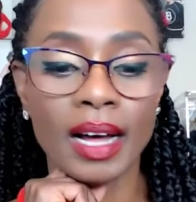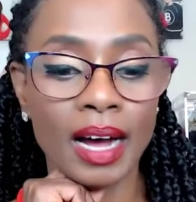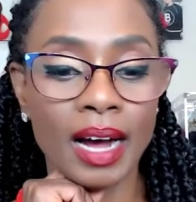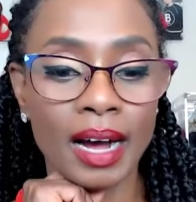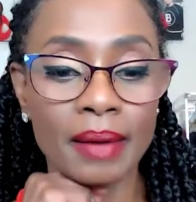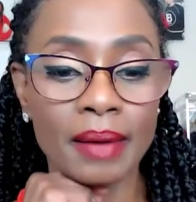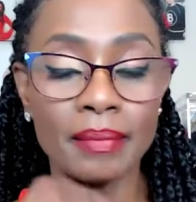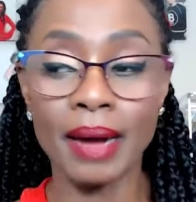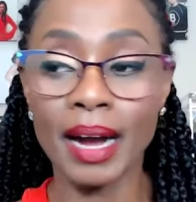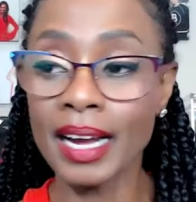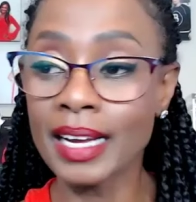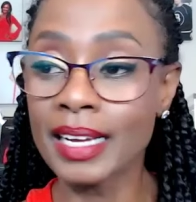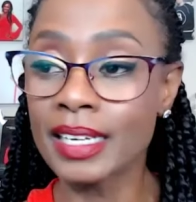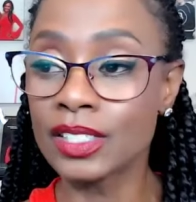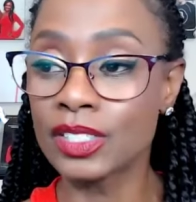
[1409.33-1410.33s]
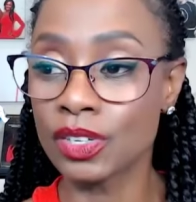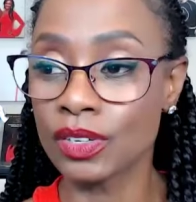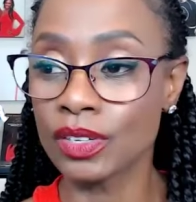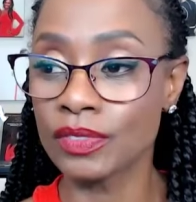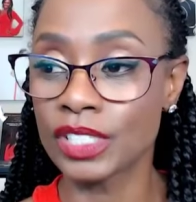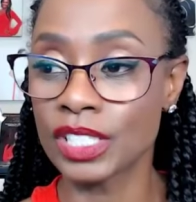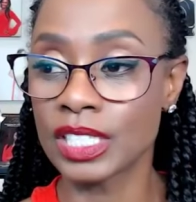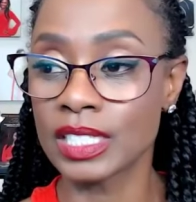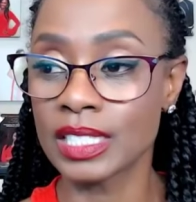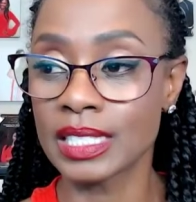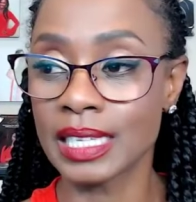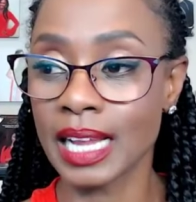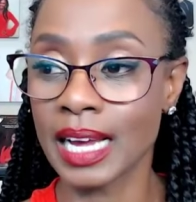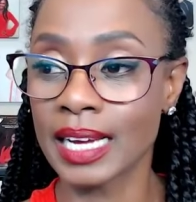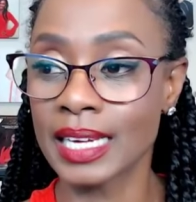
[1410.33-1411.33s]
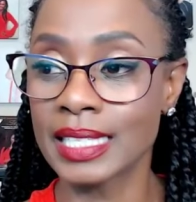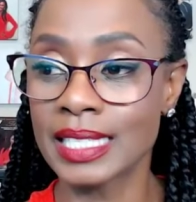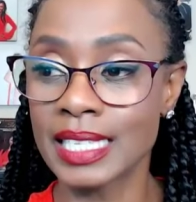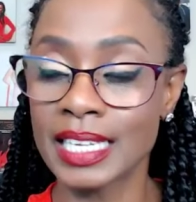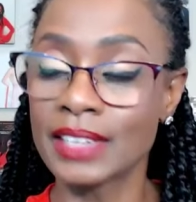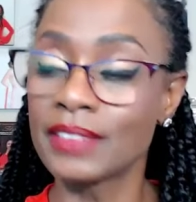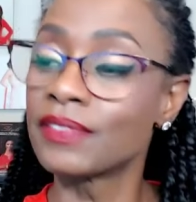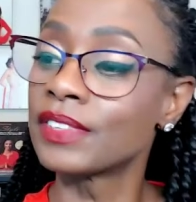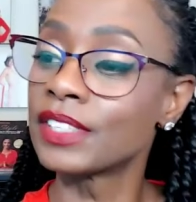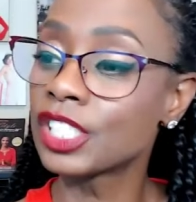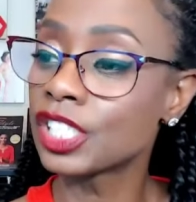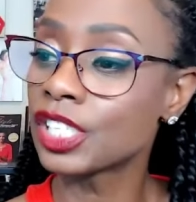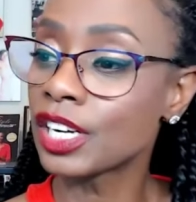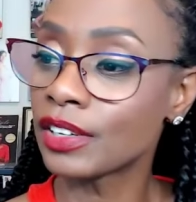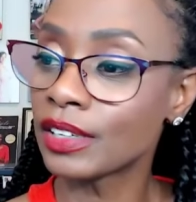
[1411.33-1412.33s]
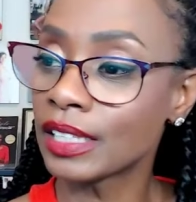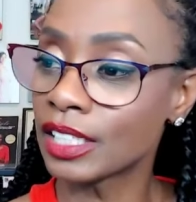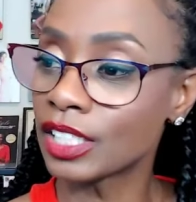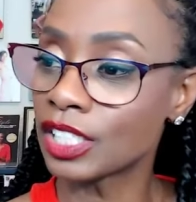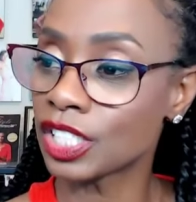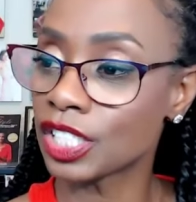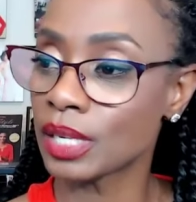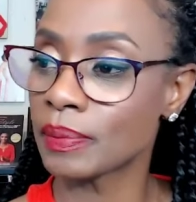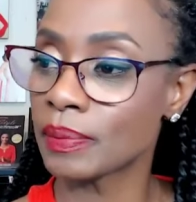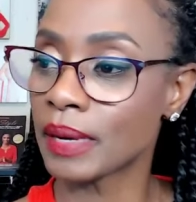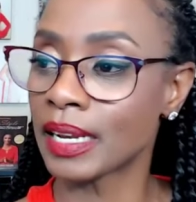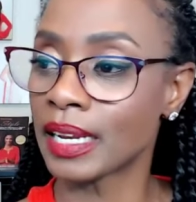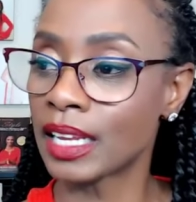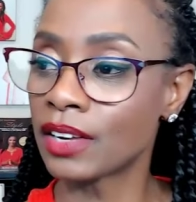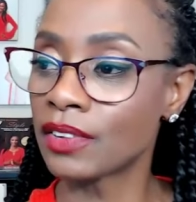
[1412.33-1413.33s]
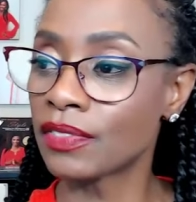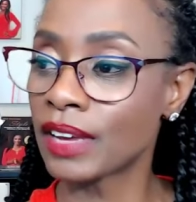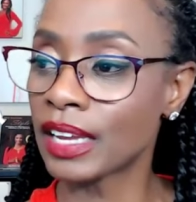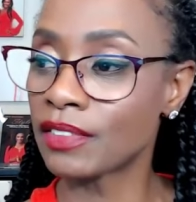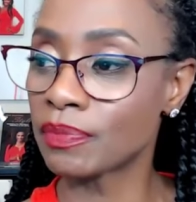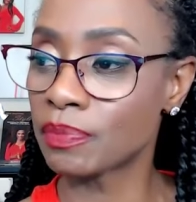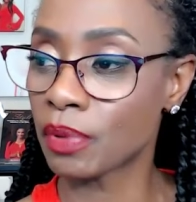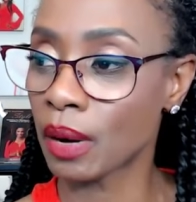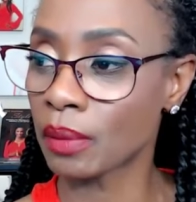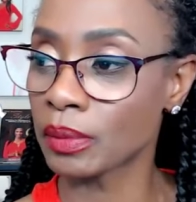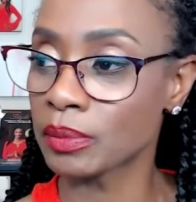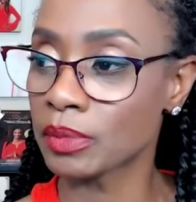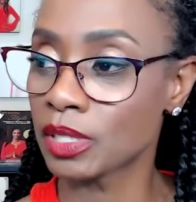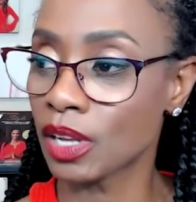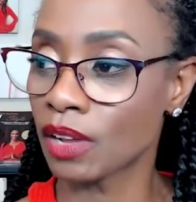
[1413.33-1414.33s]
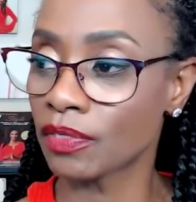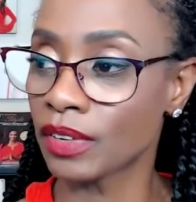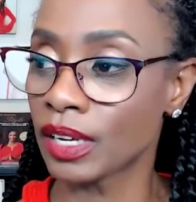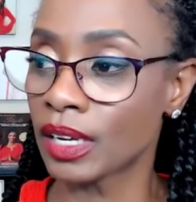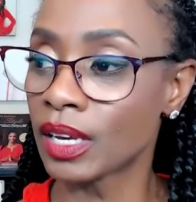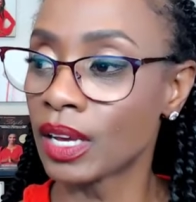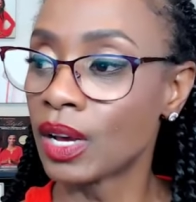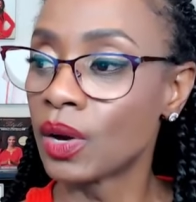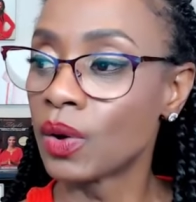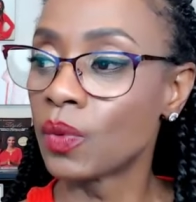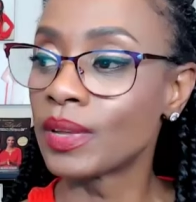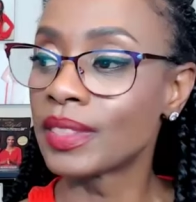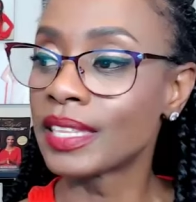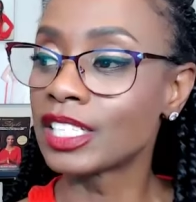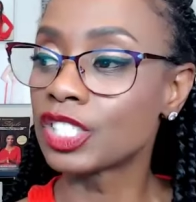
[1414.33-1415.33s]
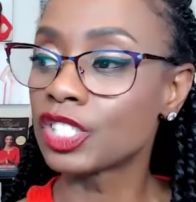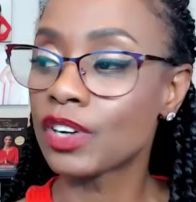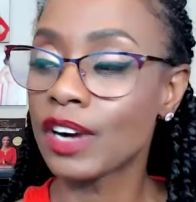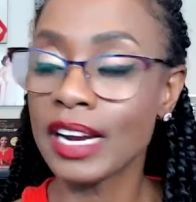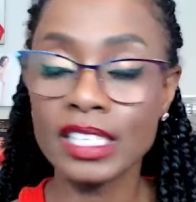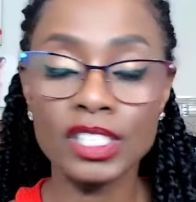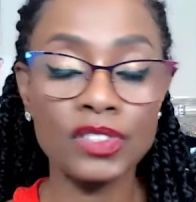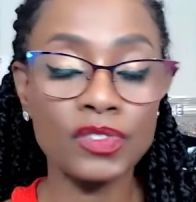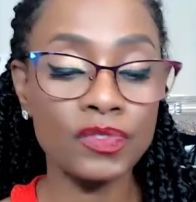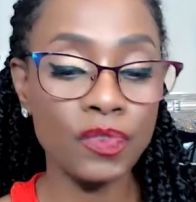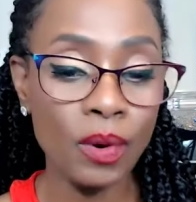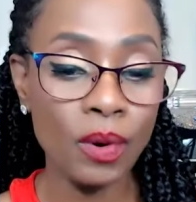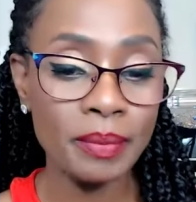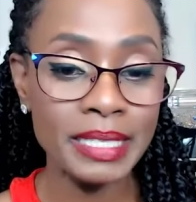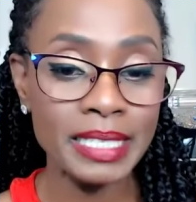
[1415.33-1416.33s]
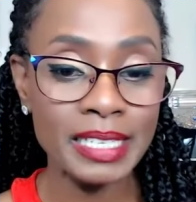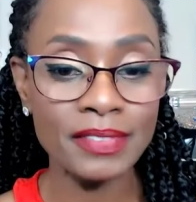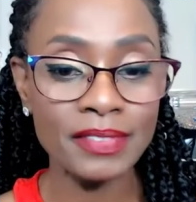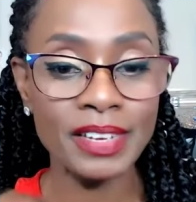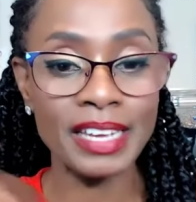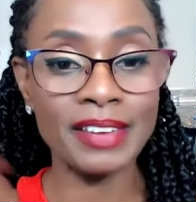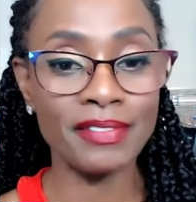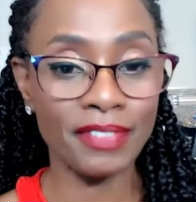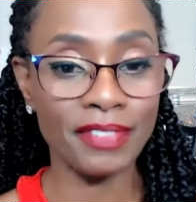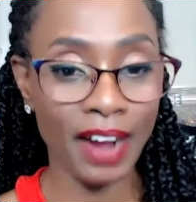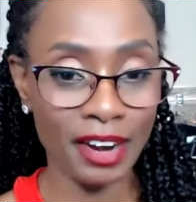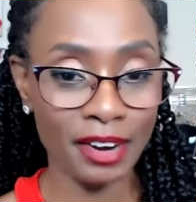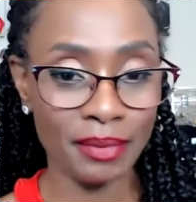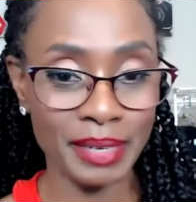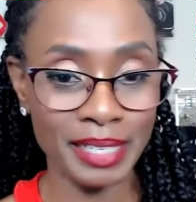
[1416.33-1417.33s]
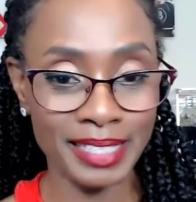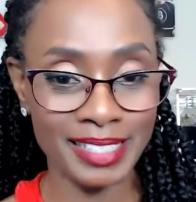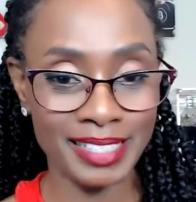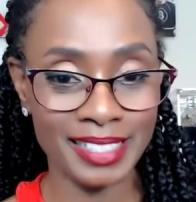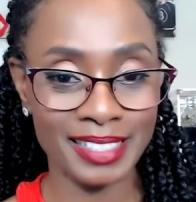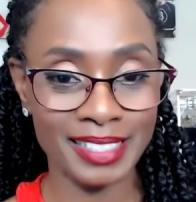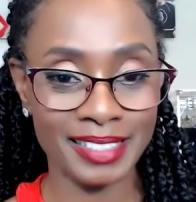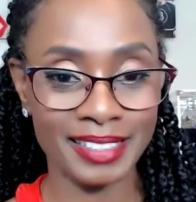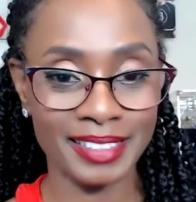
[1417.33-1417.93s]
my zone of genius lies in visionary leadership and innovative problem solving within transformative environments.